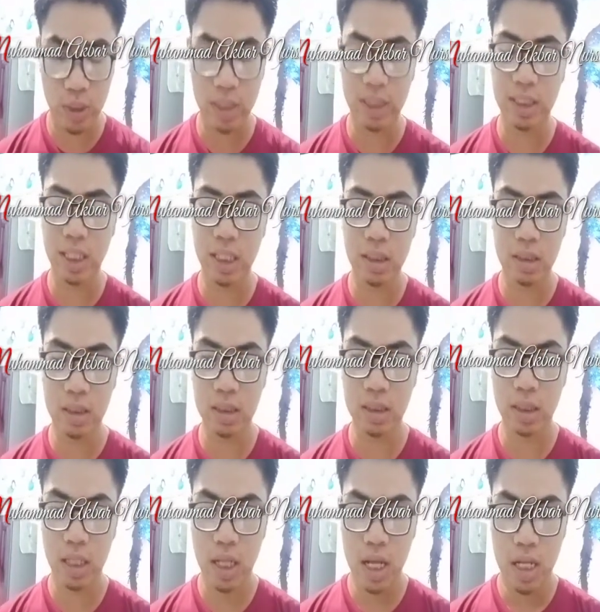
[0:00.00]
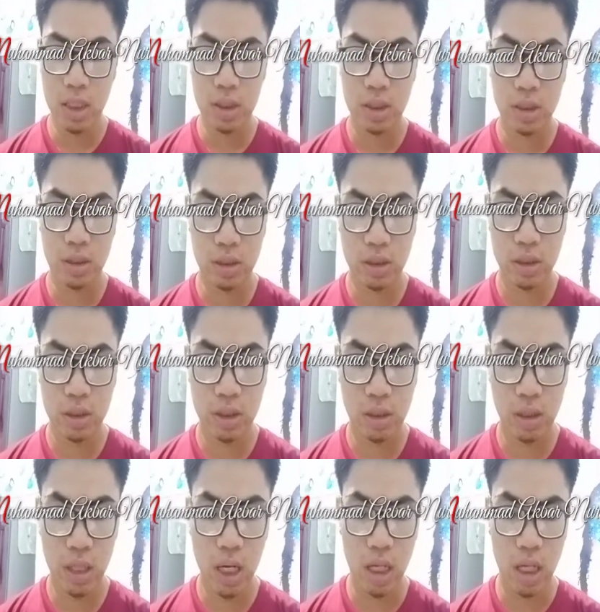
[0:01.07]
target
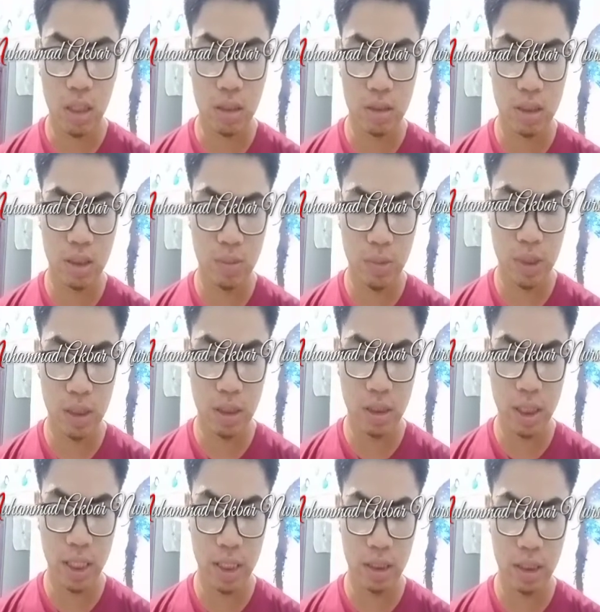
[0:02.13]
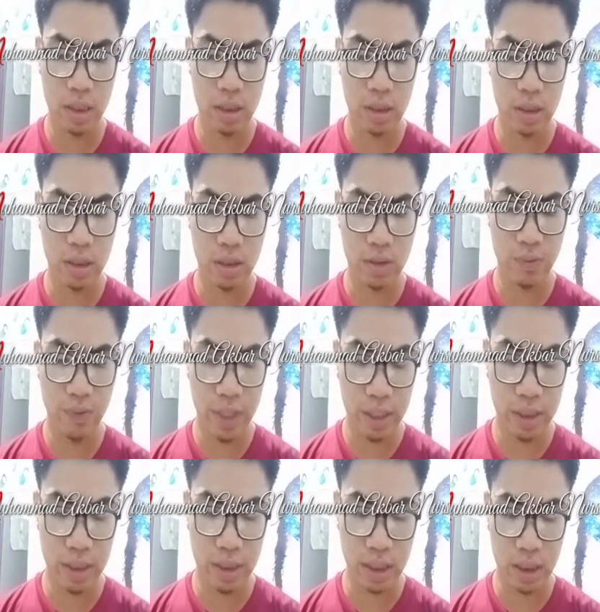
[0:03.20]
structure are similar and
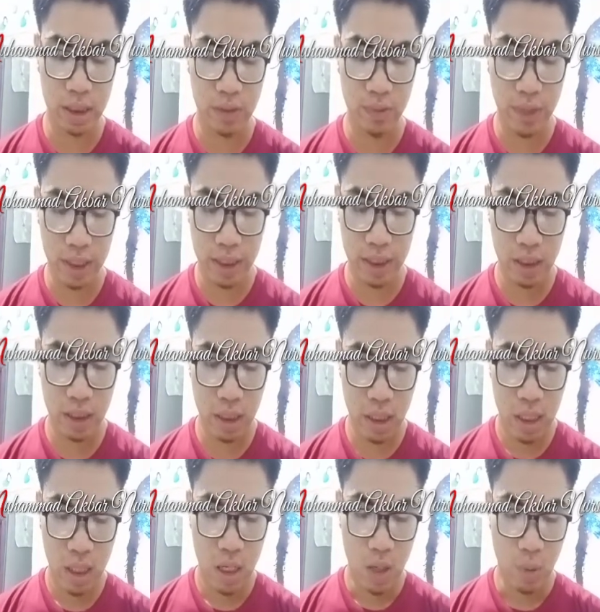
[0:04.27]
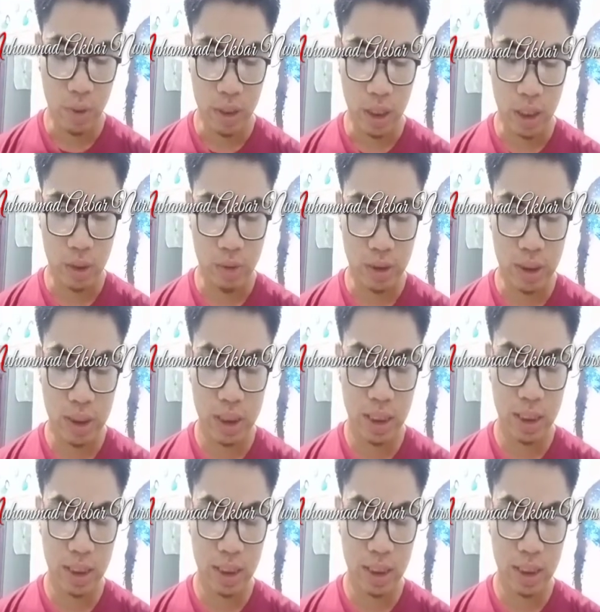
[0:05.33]
interfering with acquisition. The